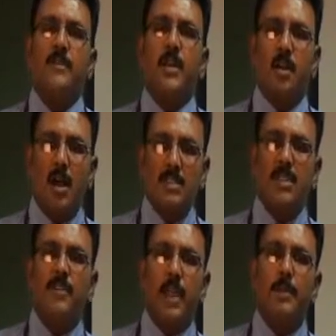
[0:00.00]
If the
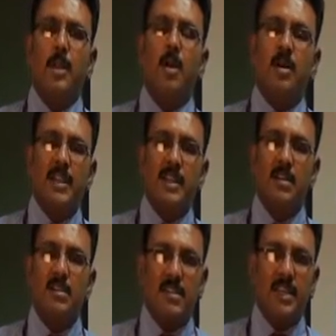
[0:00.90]
cost of capital or the
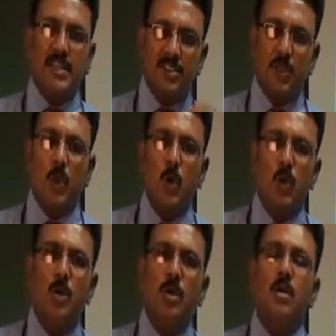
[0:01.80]
interest rate is
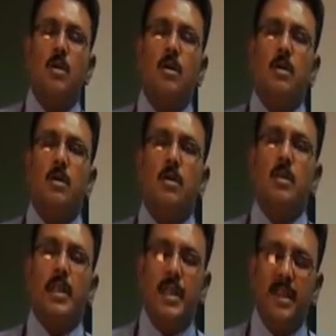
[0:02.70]
low,
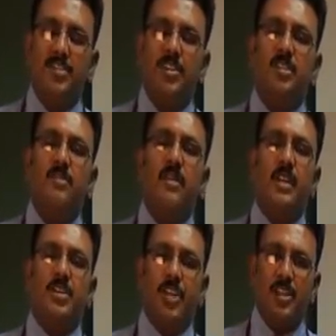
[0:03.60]
the industries
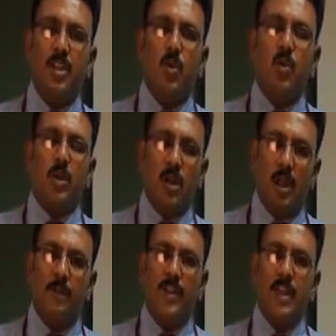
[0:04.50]
will take the loan
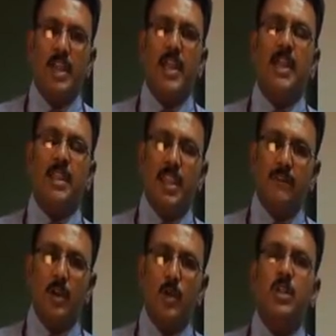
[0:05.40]
confidently and
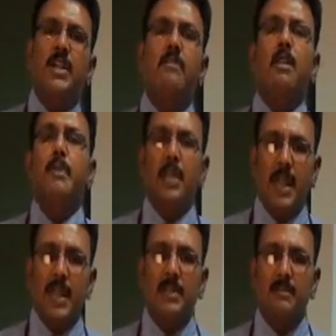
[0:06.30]
they will do the
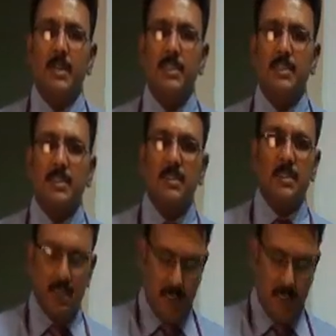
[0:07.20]
developmental activities.